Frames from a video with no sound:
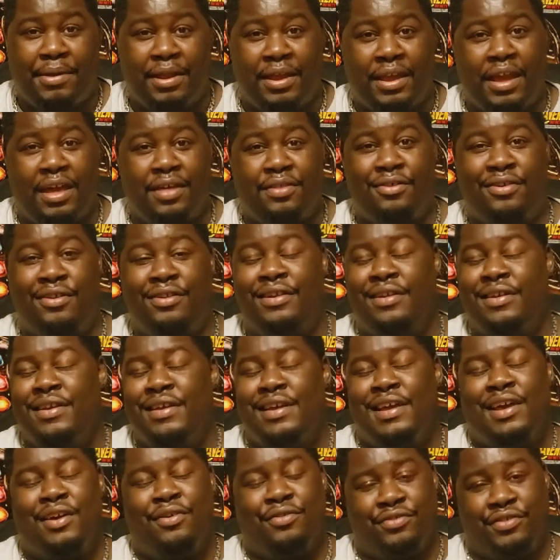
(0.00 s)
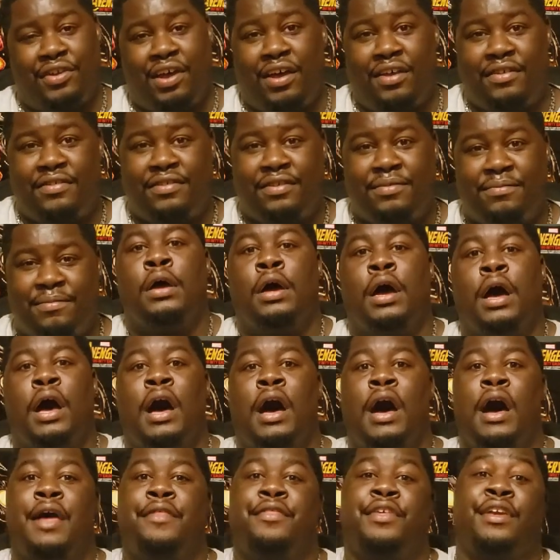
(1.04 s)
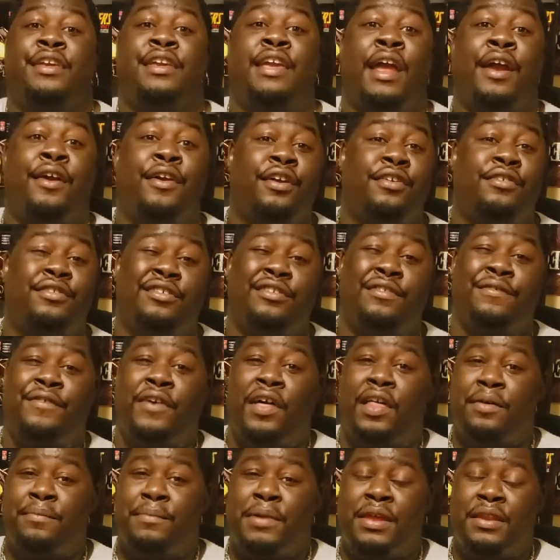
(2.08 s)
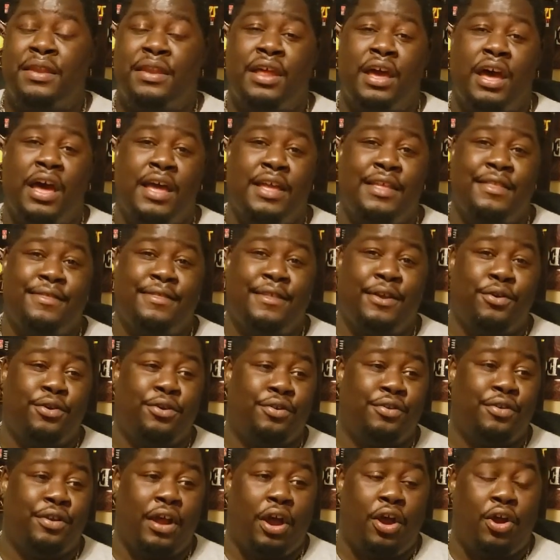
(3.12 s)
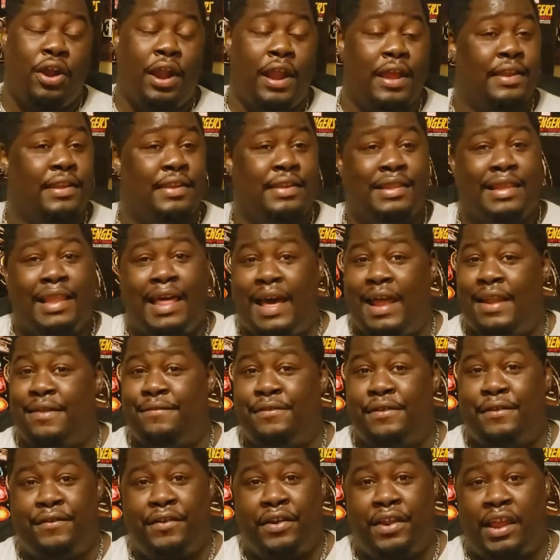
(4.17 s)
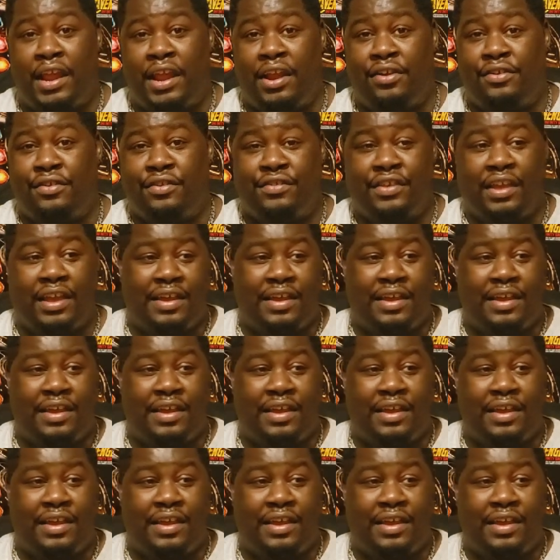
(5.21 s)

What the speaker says: together, it was awesome. The character development, there are a lot of different characters.